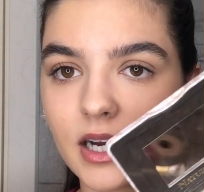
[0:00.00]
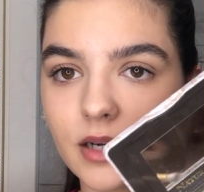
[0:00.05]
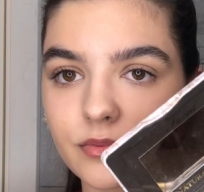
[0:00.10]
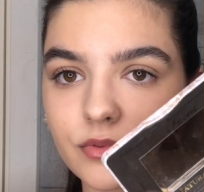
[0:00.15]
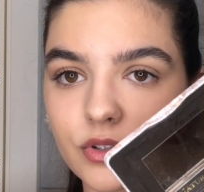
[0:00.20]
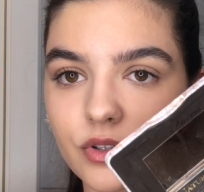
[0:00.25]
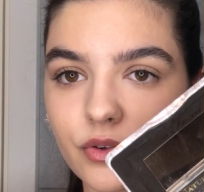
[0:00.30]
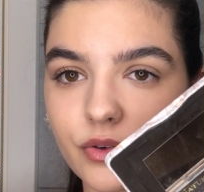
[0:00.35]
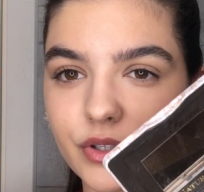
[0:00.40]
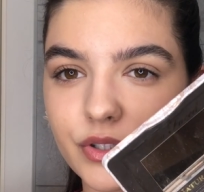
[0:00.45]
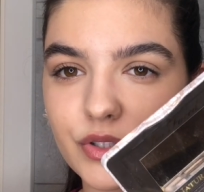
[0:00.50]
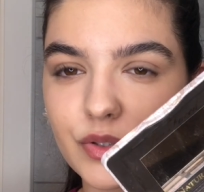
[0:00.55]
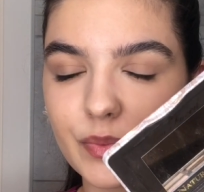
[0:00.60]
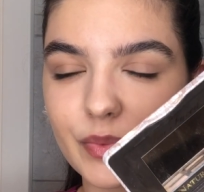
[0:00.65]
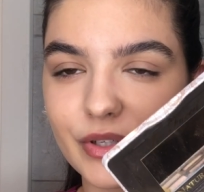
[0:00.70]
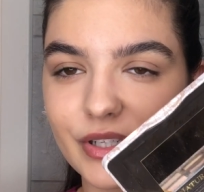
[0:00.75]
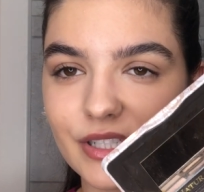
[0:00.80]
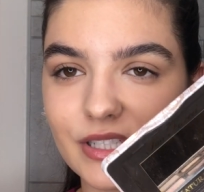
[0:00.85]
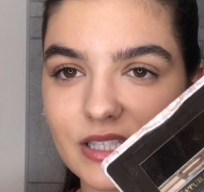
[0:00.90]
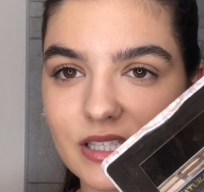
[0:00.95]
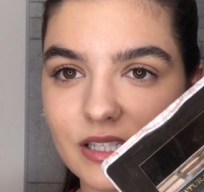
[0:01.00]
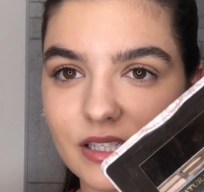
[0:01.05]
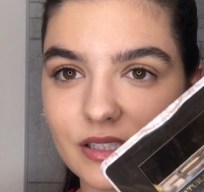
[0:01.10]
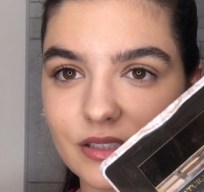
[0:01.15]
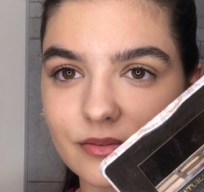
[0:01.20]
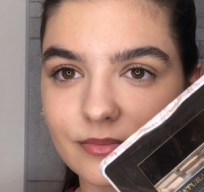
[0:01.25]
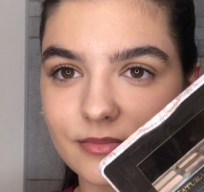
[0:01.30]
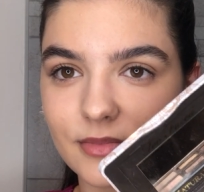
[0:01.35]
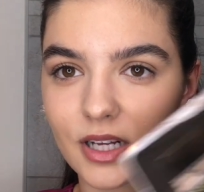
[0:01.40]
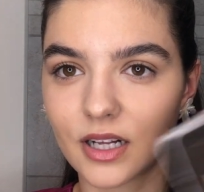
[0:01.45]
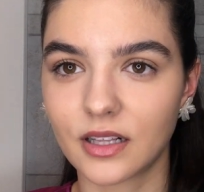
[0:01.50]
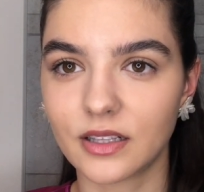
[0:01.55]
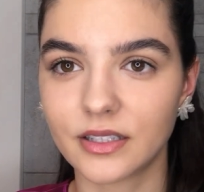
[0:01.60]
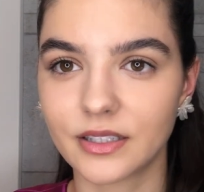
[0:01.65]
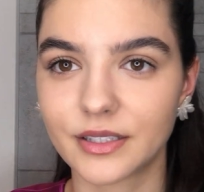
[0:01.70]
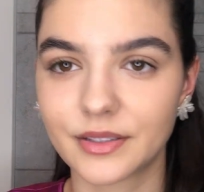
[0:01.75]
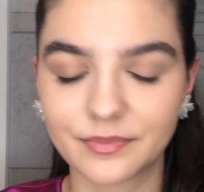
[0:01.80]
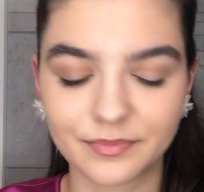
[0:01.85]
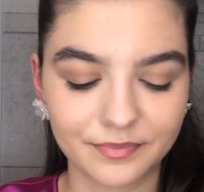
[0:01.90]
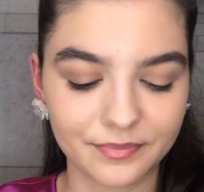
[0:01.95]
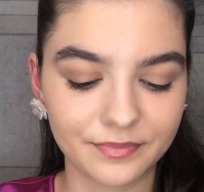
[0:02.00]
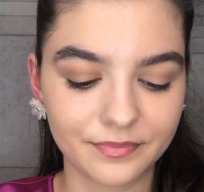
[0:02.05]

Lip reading: I'm going to put this color.